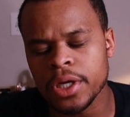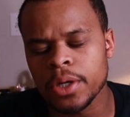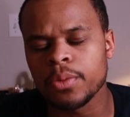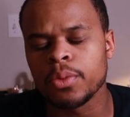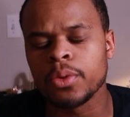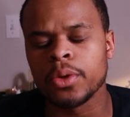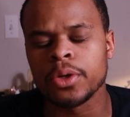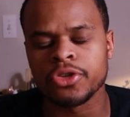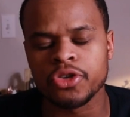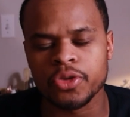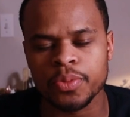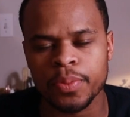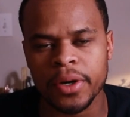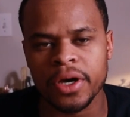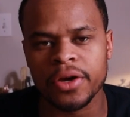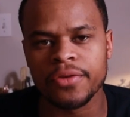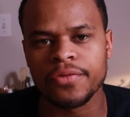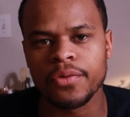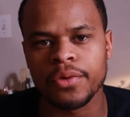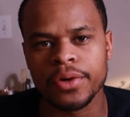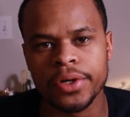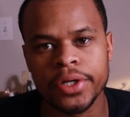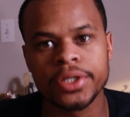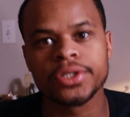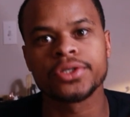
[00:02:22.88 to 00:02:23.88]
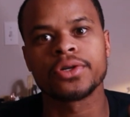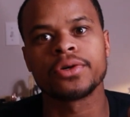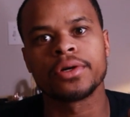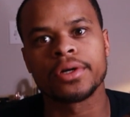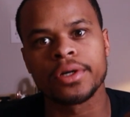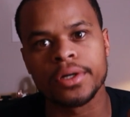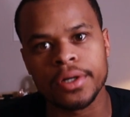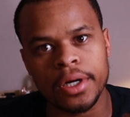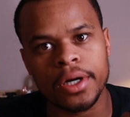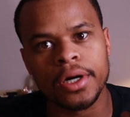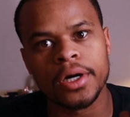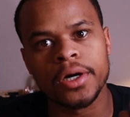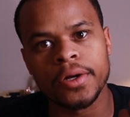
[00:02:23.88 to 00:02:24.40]
get what you pay for. These
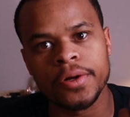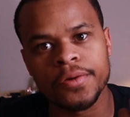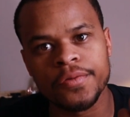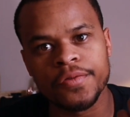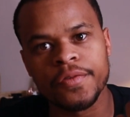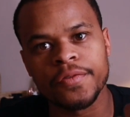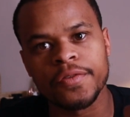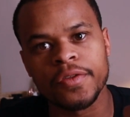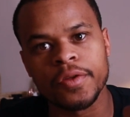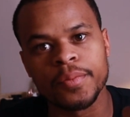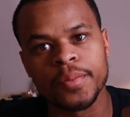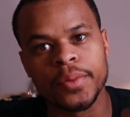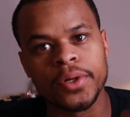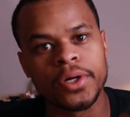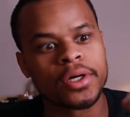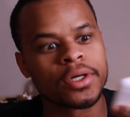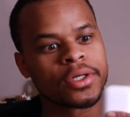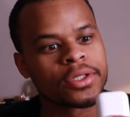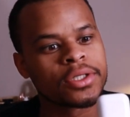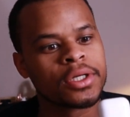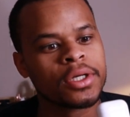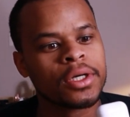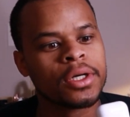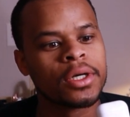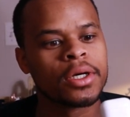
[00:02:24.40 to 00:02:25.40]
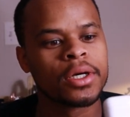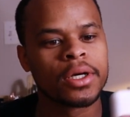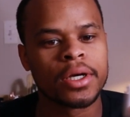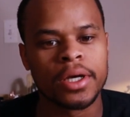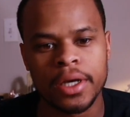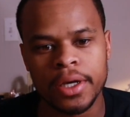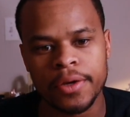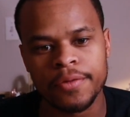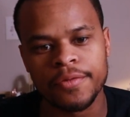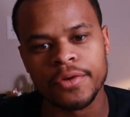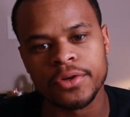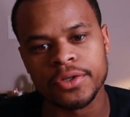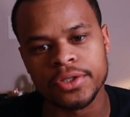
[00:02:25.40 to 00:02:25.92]
are $150
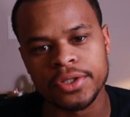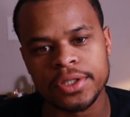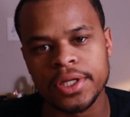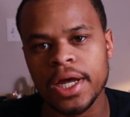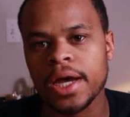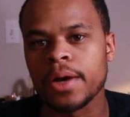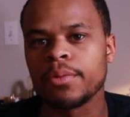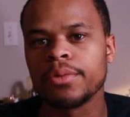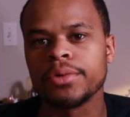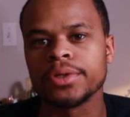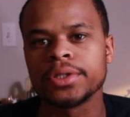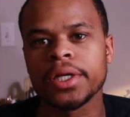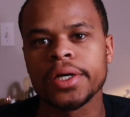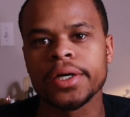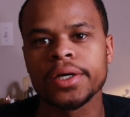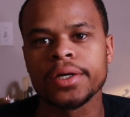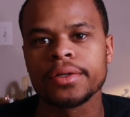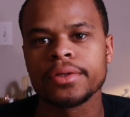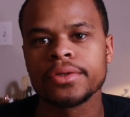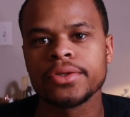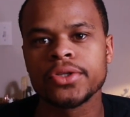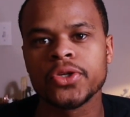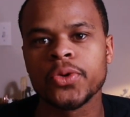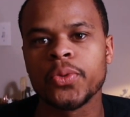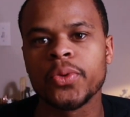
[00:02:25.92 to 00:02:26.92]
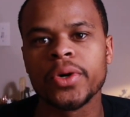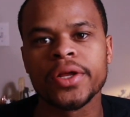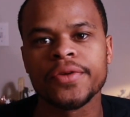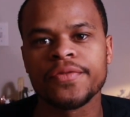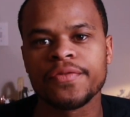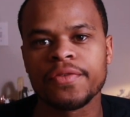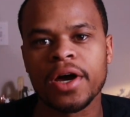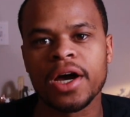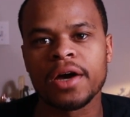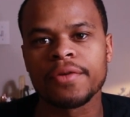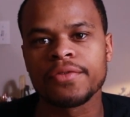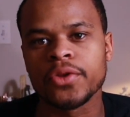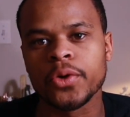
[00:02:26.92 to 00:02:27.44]
versus that was like
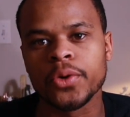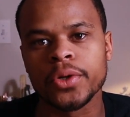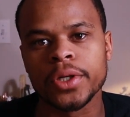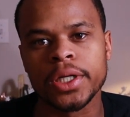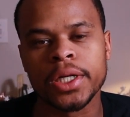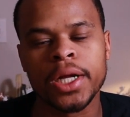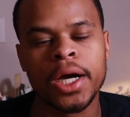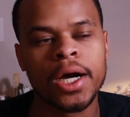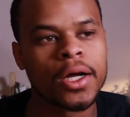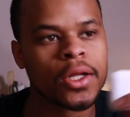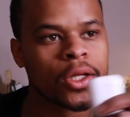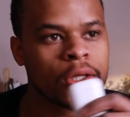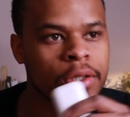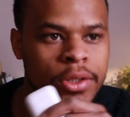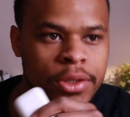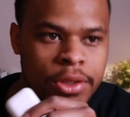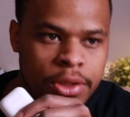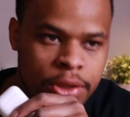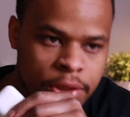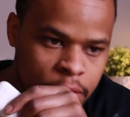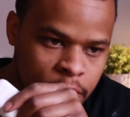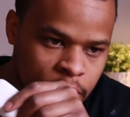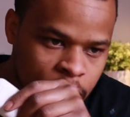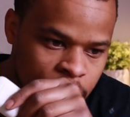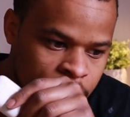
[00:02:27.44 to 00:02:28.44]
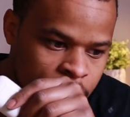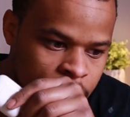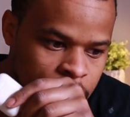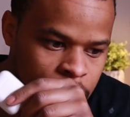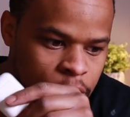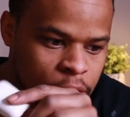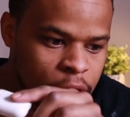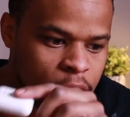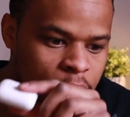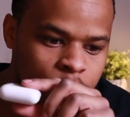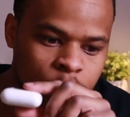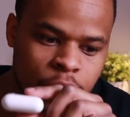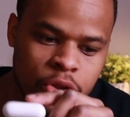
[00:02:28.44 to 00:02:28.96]
$25, $30. So
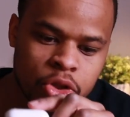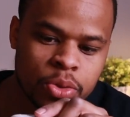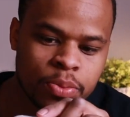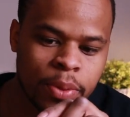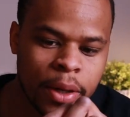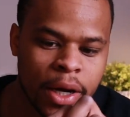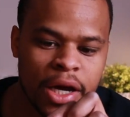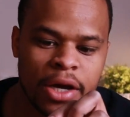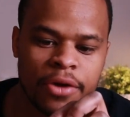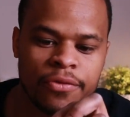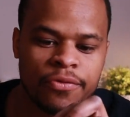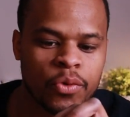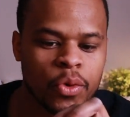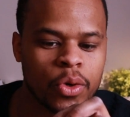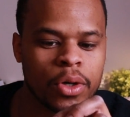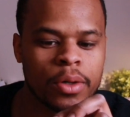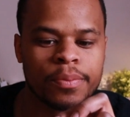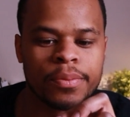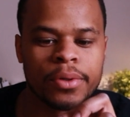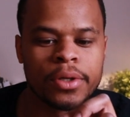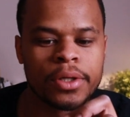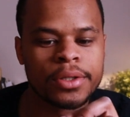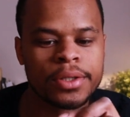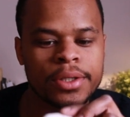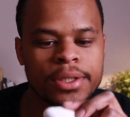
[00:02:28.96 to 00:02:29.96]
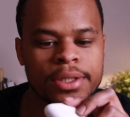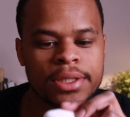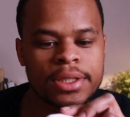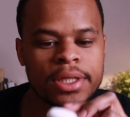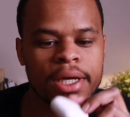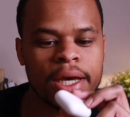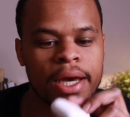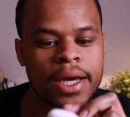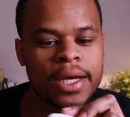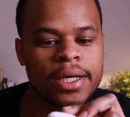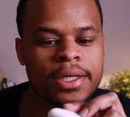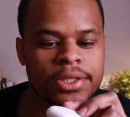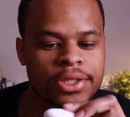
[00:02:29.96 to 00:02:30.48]
you get what you pay for, but this
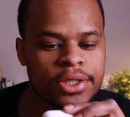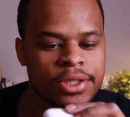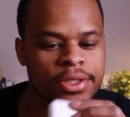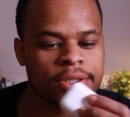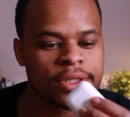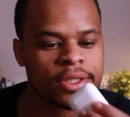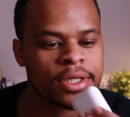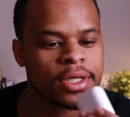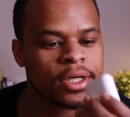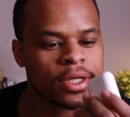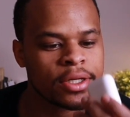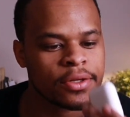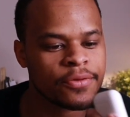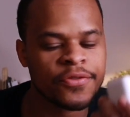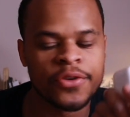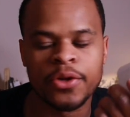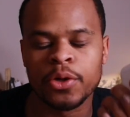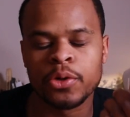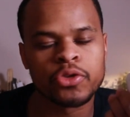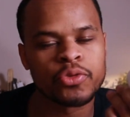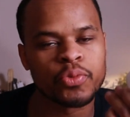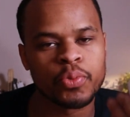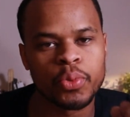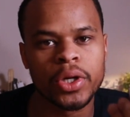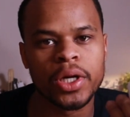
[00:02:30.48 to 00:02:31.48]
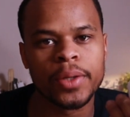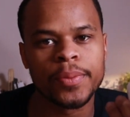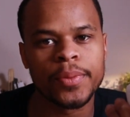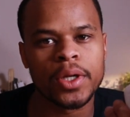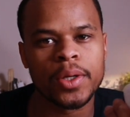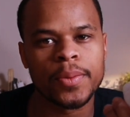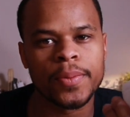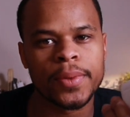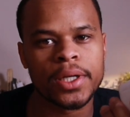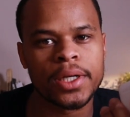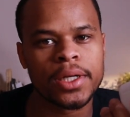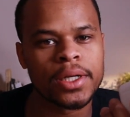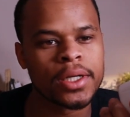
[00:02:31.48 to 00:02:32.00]
case just feels
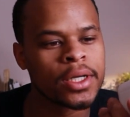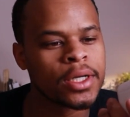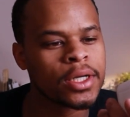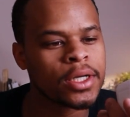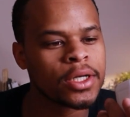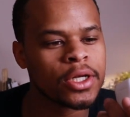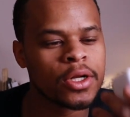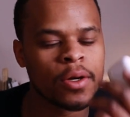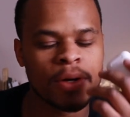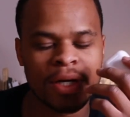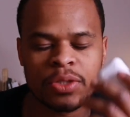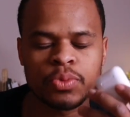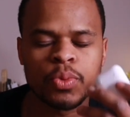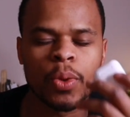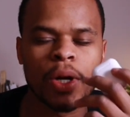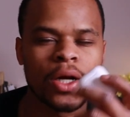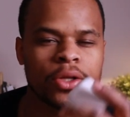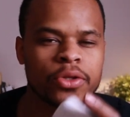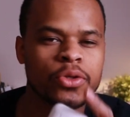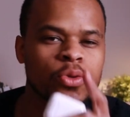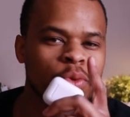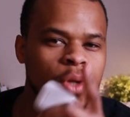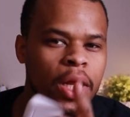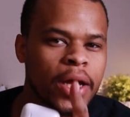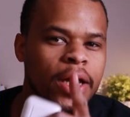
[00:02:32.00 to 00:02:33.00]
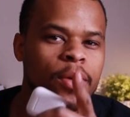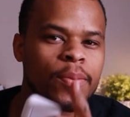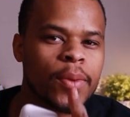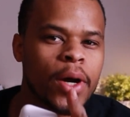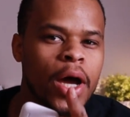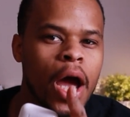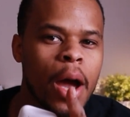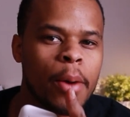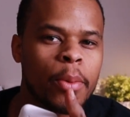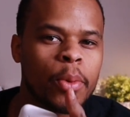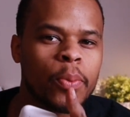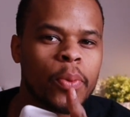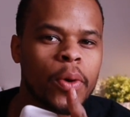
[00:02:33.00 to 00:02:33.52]
premium. And, that's what I do like
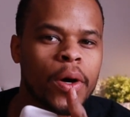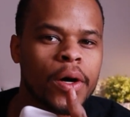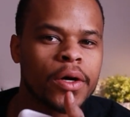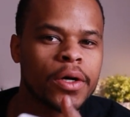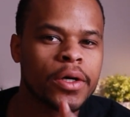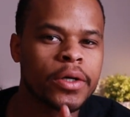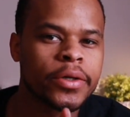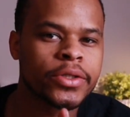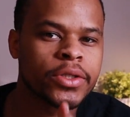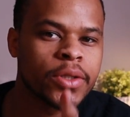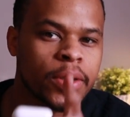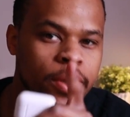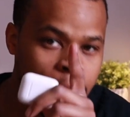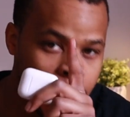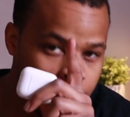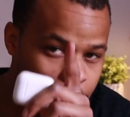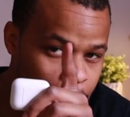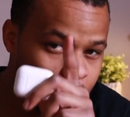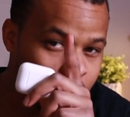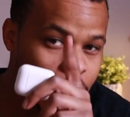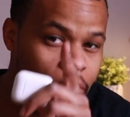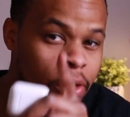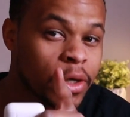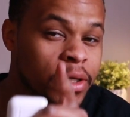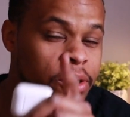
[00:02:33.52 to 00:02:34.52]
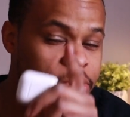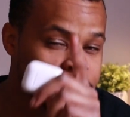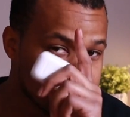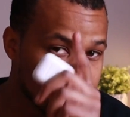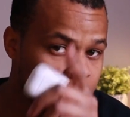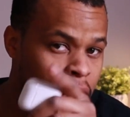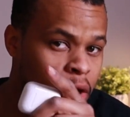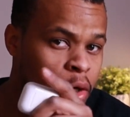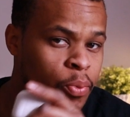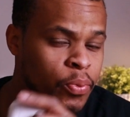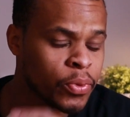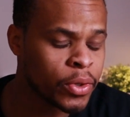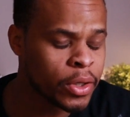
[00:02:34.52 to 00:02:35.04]
about Apple products. Apple products
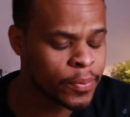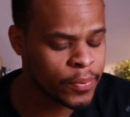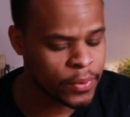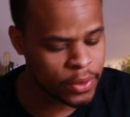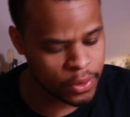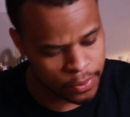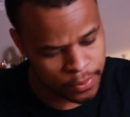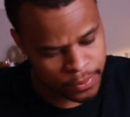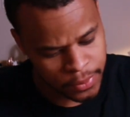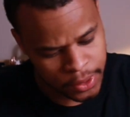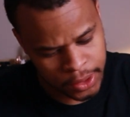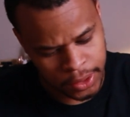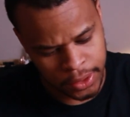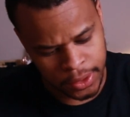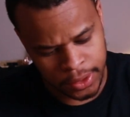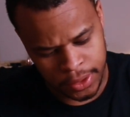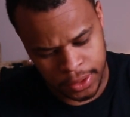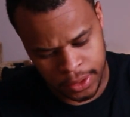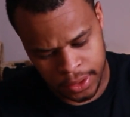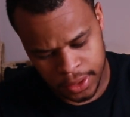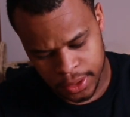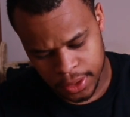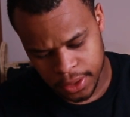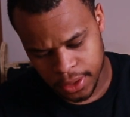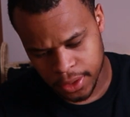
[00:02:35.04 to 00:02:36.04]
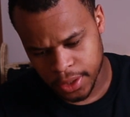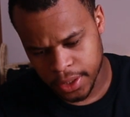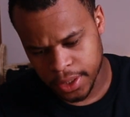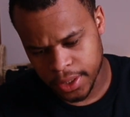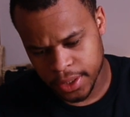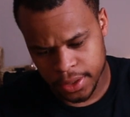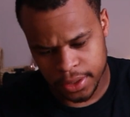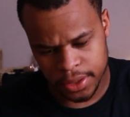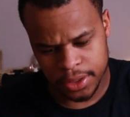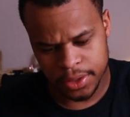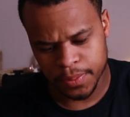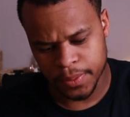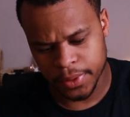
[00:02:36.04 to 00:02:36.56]
are premium. All
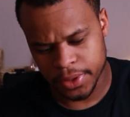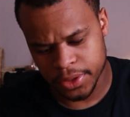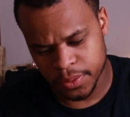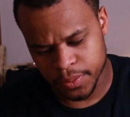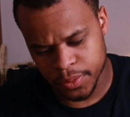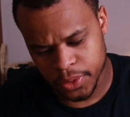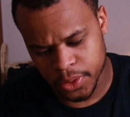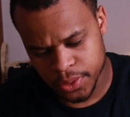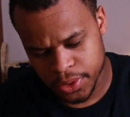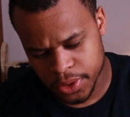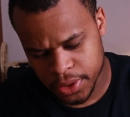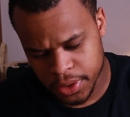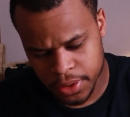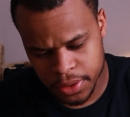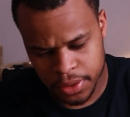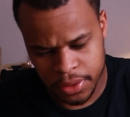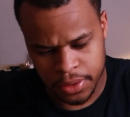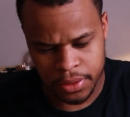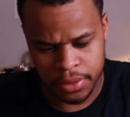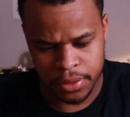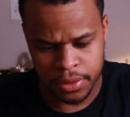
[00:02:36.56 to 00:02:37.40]
right, let's play some music.